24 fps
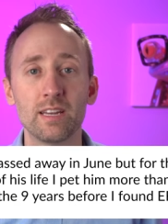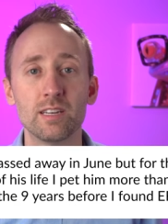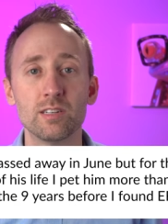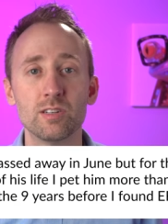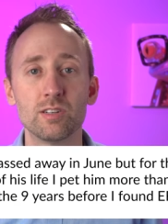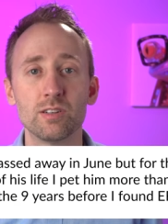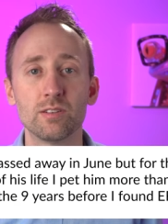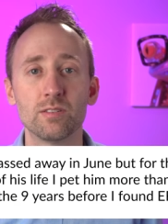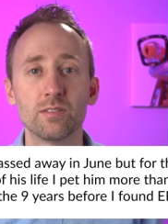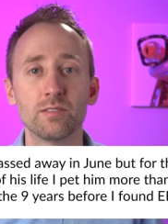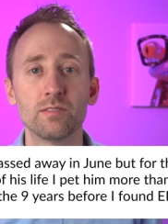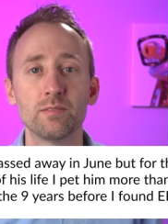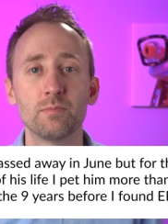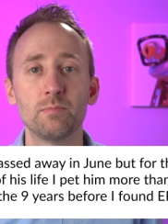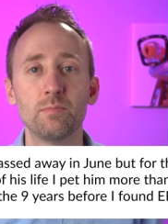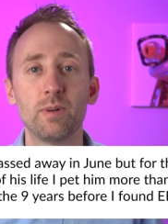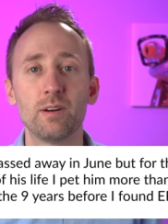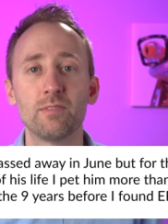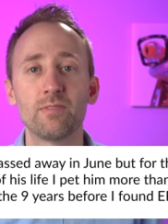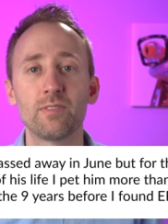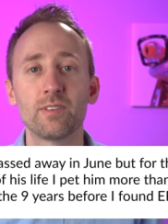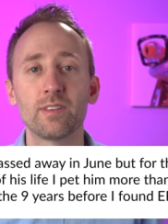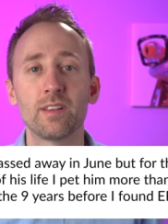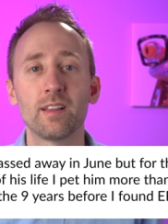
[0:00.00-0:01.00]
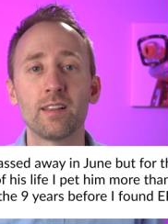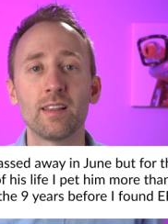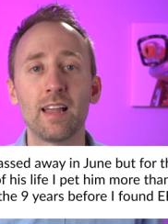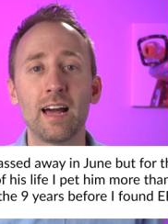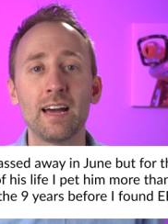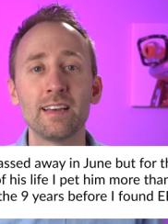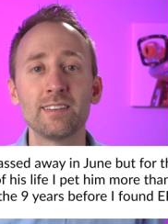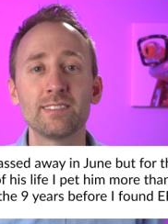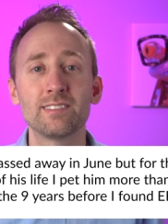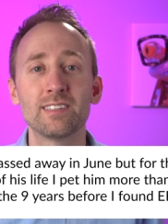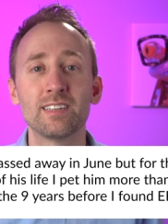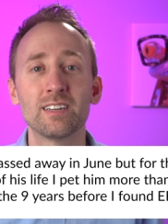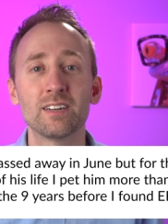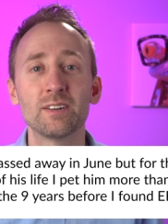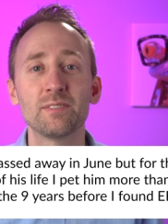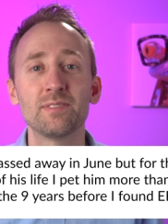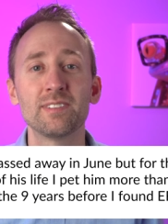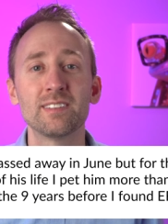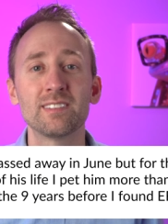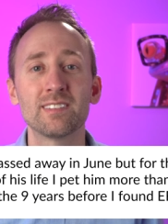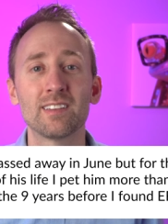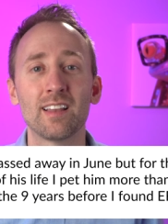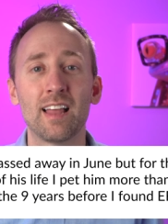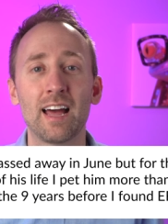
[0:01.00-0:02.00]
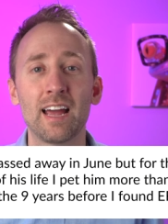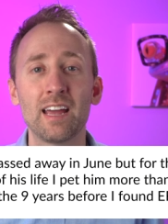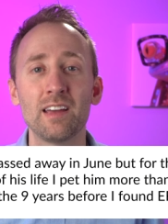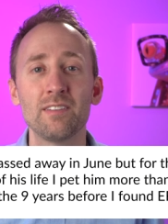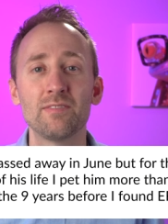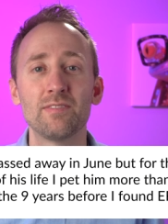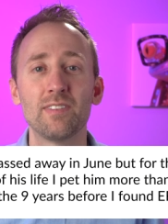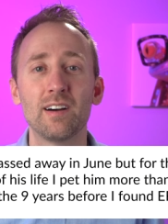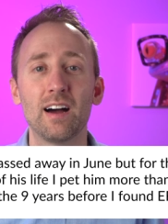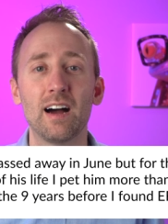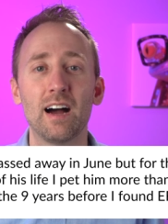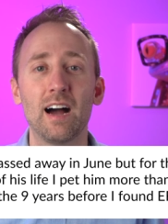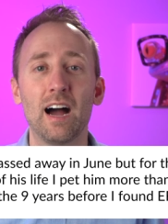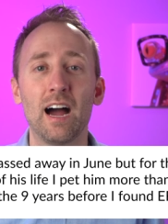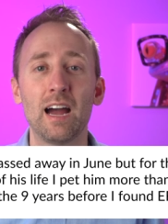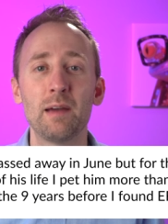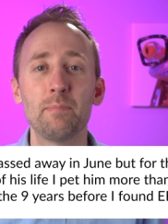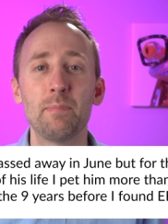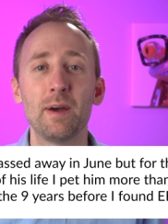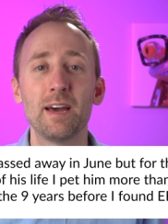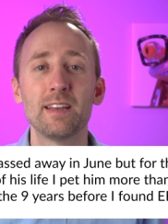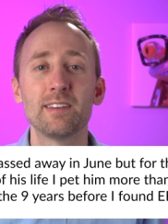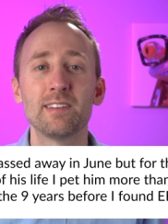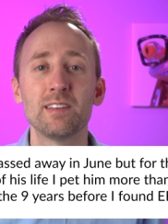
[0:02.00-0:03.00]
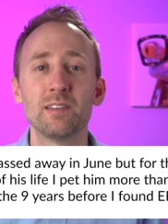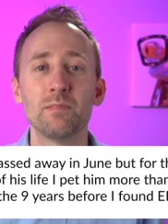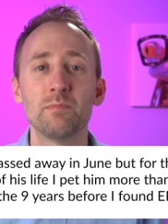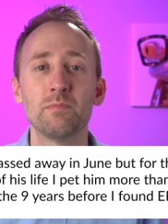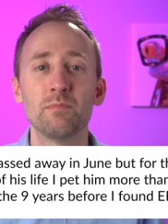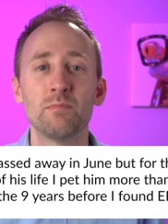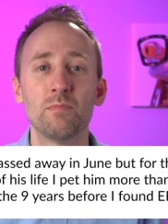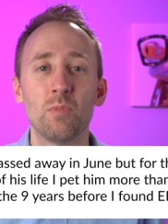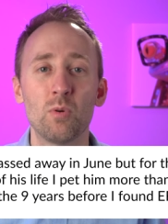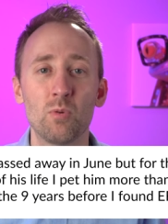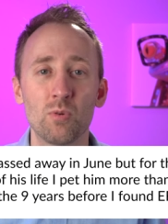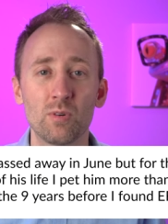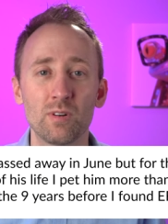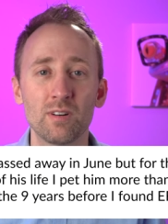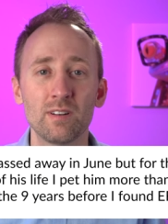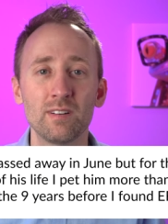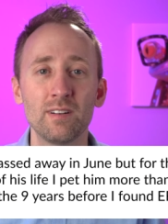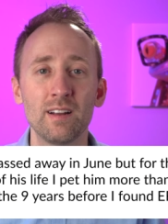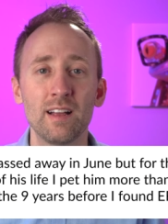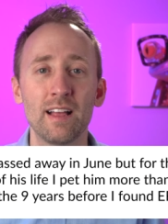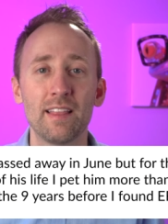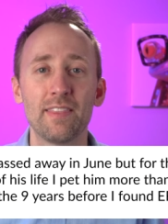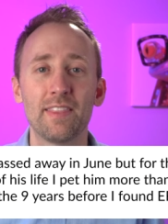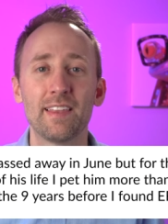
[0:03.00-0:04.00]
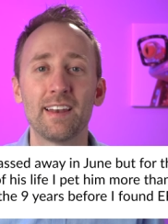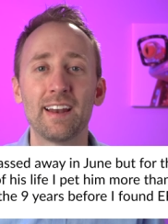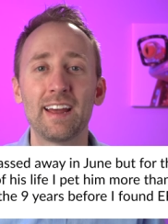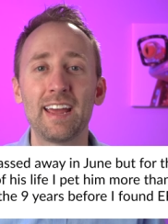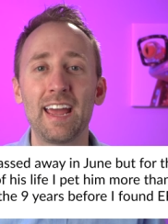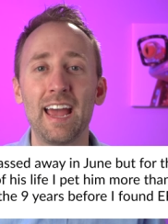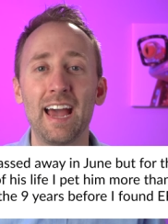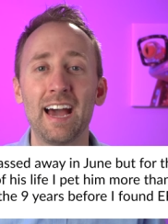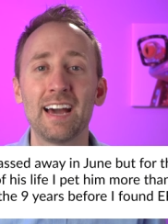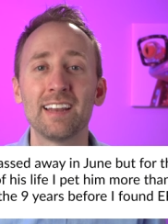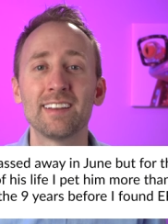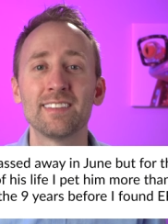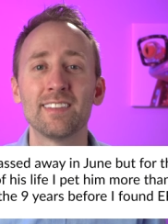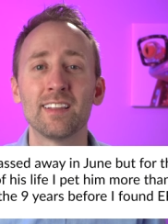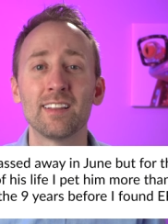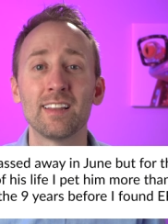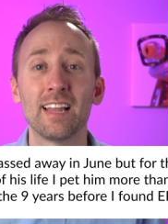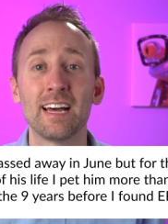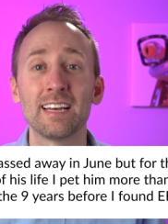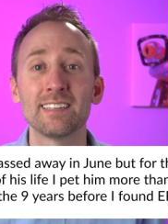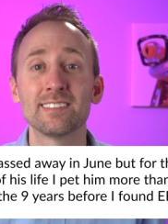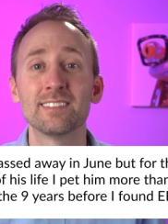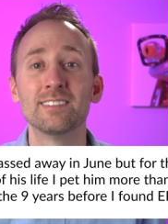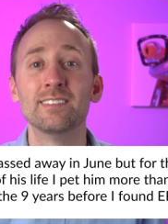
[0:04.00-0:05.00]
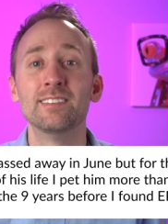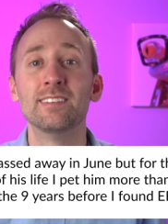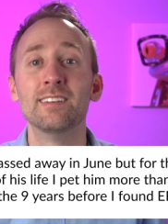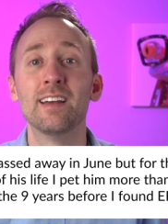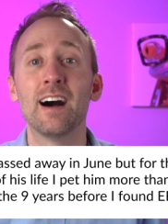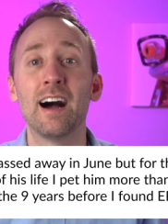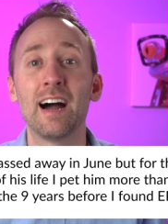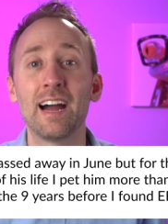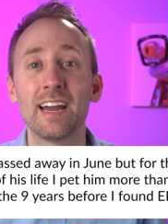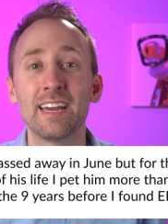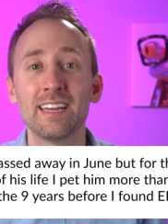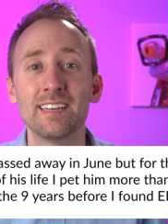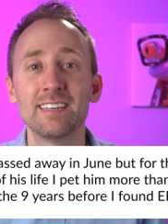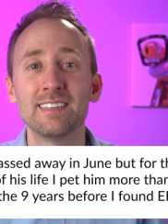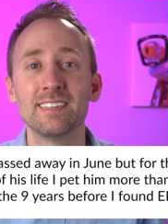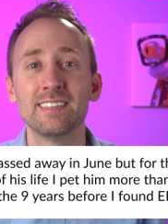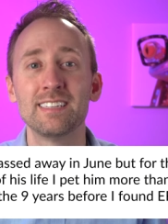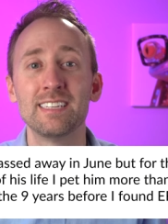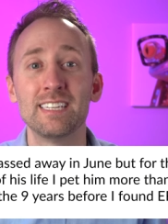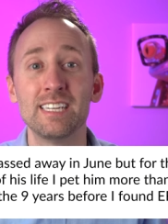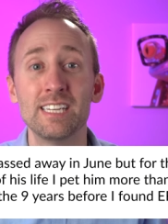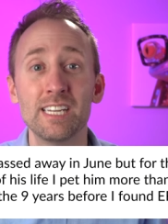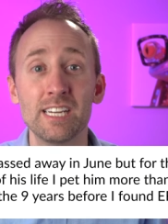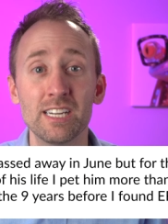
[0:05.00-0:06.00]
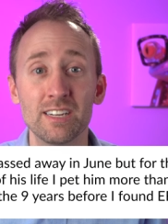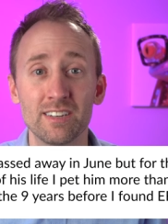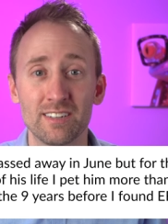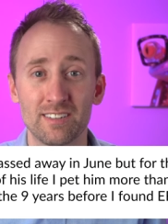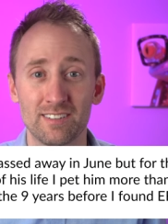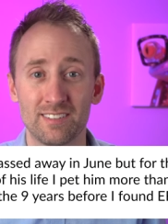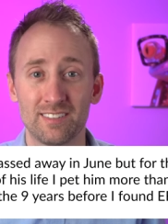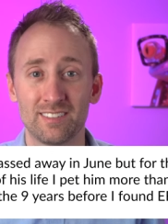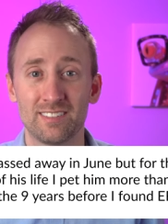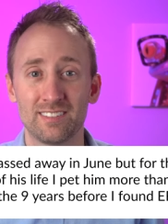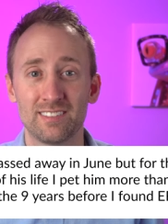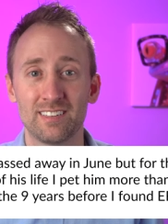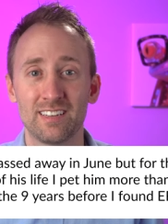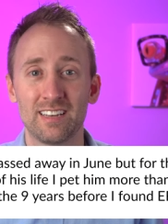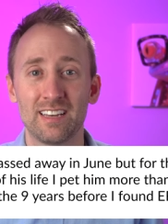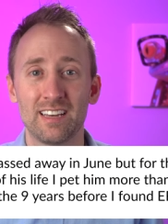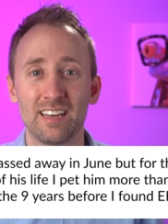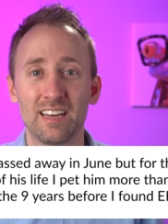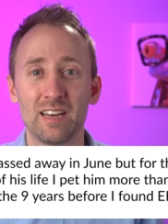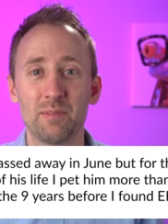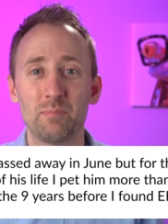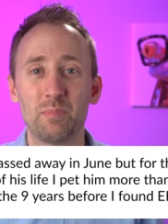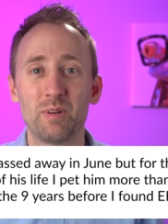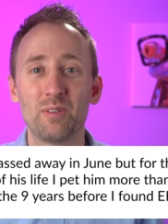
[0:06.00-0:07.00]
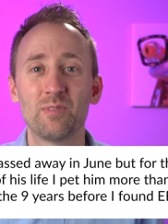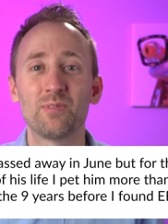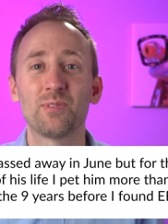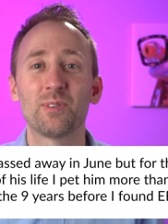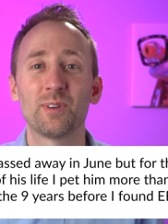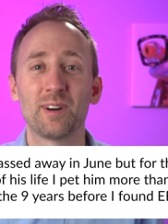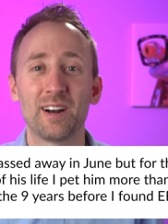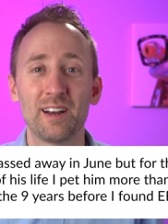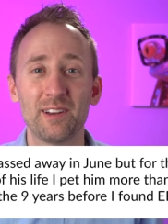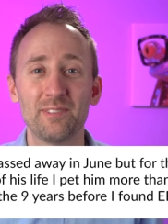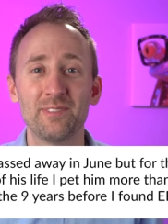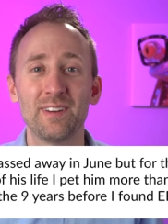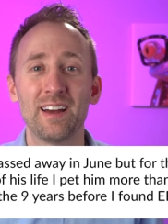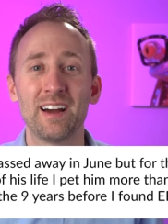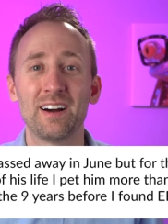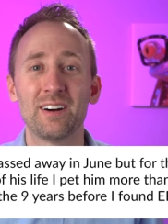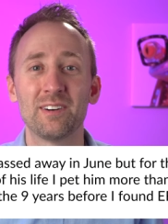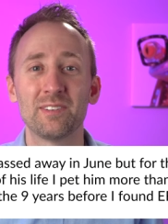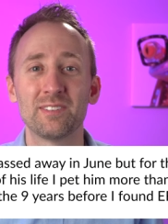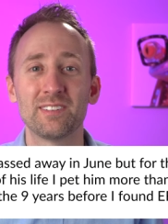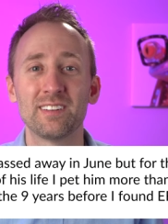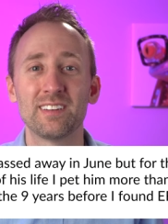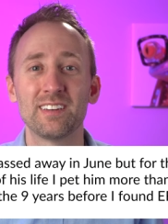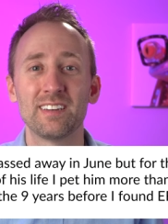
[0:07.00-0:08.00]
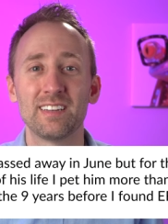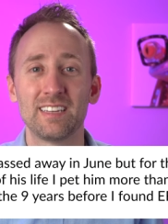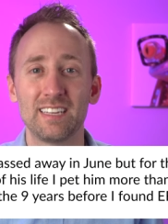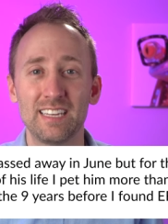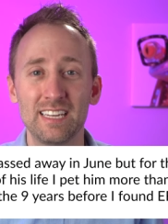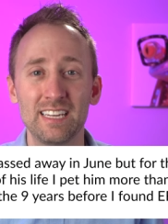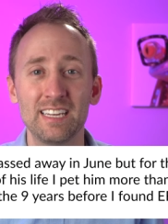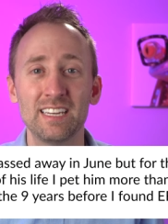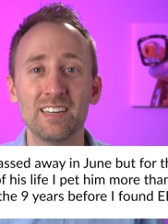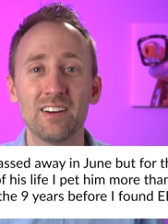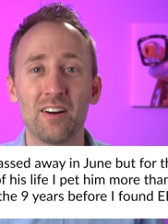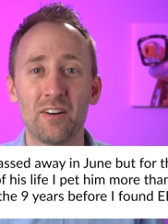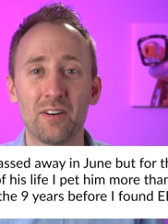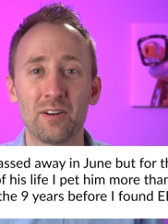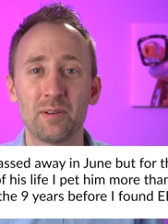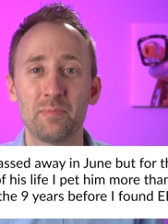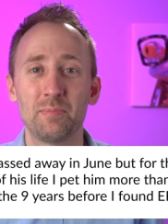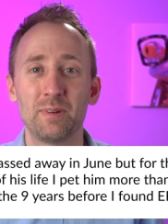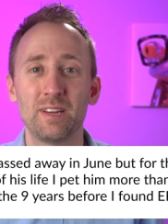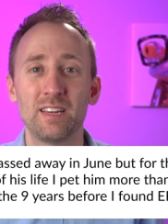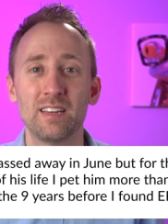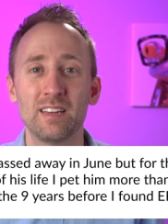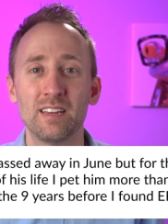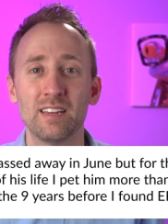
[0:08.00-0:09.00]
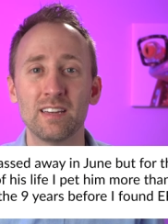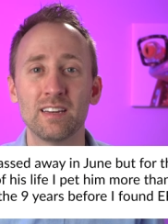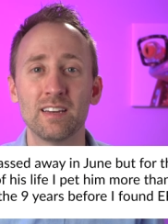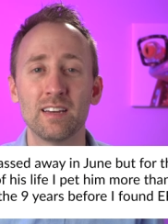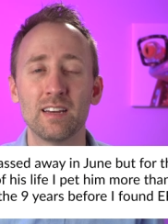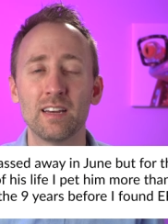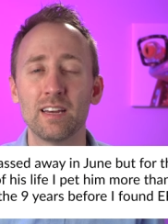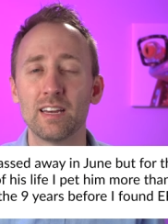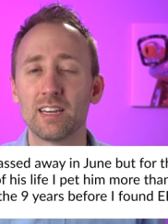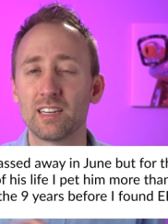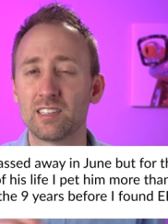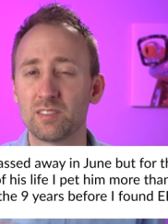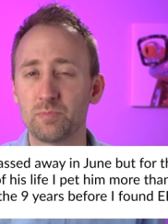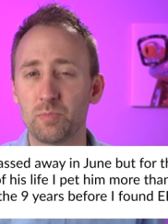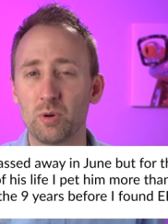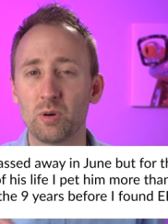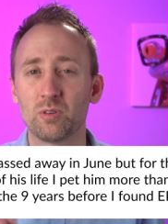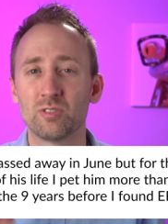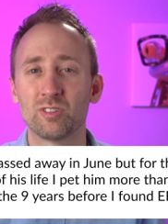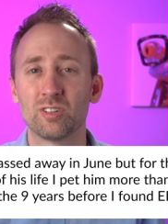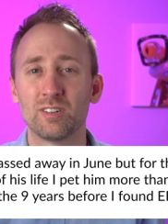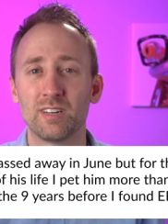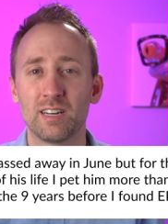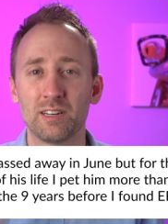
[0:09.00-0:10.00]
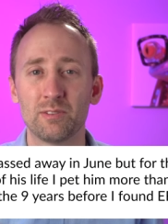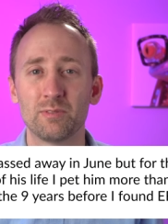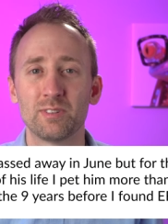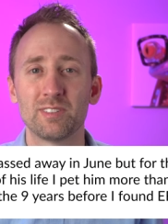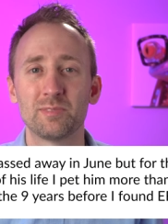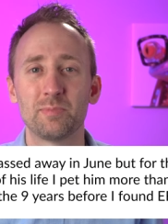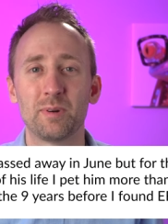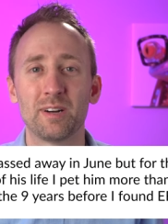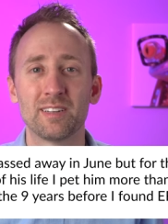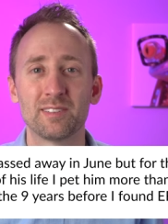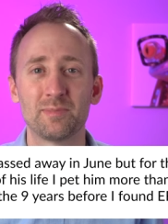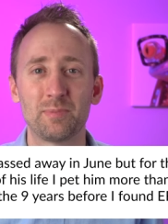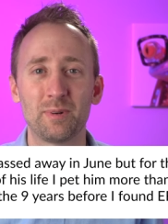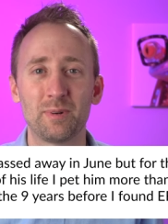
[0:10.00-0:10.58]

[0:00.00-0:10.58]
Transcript: in June, but for the last year of his life, I pet him more than I had in the last 9 years before I found ERP, exposure and response